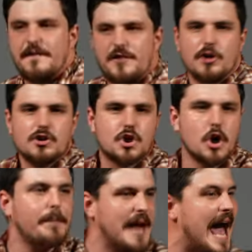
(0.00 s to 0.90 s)
If you don't
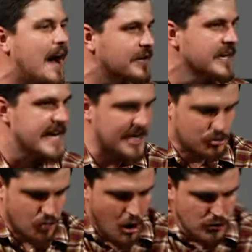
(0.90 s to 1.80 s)
chop it out, it
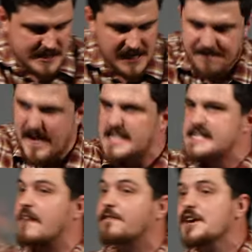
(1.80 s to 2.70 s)
grows and
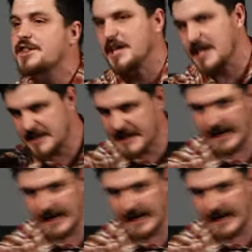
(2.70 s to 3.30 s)
infects everything and